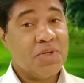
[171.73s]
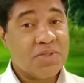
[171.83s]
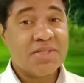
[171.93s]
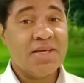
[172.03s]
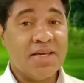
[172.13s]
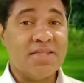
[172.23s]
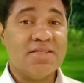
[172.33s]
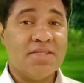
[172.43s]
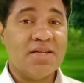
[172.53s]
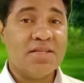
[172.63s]
Because I
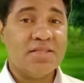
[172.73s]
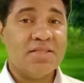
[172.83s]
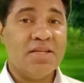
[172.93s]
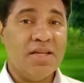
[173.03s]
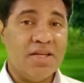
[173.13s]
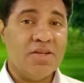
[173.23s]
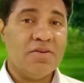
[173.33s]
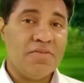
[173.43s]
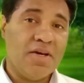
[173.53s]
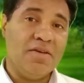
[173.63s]
guess that is the
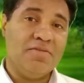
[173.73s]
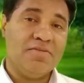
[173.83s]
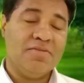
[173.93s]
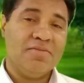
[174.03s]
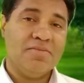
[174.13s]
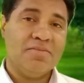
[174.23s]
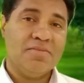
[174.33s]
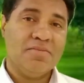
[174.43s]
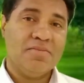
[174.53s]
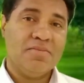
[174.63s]
nature of life.
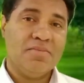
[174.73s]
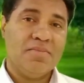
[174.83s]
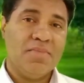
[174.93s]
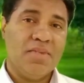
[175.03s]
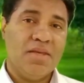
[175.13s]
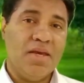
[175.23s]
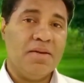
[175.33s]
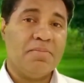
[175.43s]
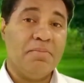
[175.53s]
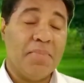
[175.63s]

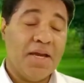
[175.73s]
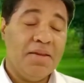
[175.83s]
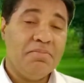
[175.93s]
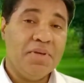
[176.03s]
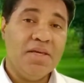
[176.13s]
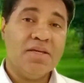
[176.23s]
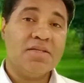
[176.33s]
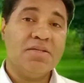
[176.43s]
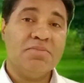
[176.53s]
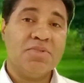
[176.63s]
It might be
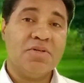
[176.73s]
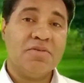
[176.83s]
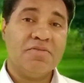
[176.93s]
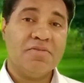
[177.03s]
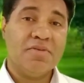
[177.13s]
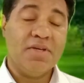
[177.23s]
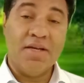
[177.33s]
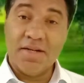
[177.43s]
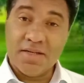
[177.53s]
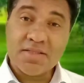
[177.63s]
in terms of
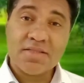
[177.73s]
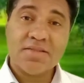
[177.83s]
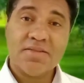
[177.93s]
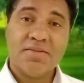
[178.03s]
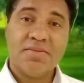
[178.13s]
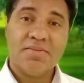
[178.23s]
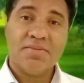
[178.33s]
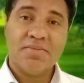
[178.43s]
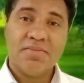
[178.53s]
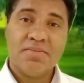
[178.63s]
illness.
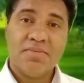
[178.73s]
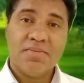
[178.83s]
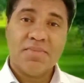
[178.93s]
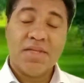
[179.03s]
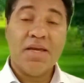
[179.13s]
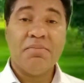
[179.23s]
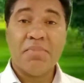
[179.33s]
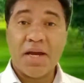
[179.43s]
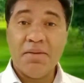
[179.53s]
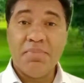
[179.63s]
It
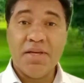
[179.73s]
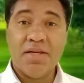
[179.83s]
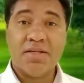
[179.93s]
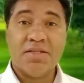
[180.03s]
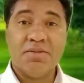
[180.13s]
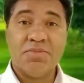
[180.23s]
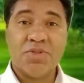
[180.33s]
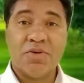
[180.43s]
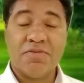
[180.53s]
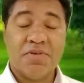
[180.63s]
might be in
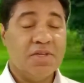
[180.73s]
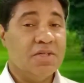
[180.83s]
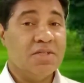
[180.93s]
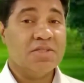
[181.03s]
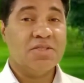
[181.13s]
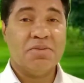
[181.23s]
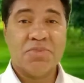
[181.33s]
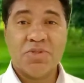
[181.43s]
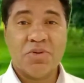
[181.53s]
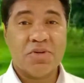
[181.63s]
terms of
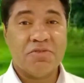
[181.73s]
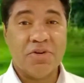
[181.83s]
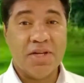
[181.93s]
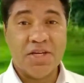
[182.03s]
some sort of